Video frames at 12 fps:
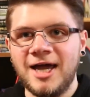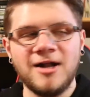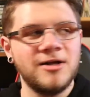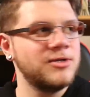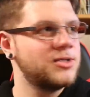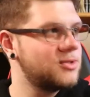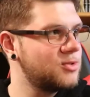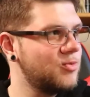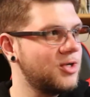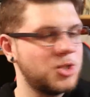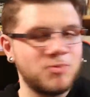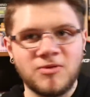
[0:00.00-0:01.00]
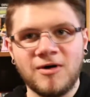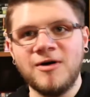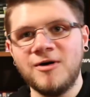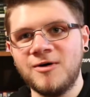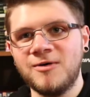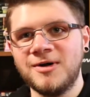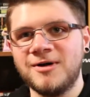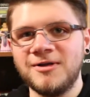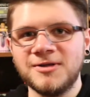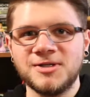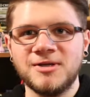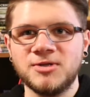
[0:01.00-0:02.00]
and a Switch Pro, and
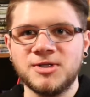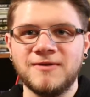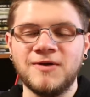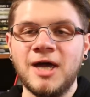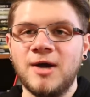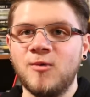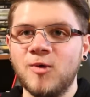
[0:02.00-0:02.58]
all this other stuff,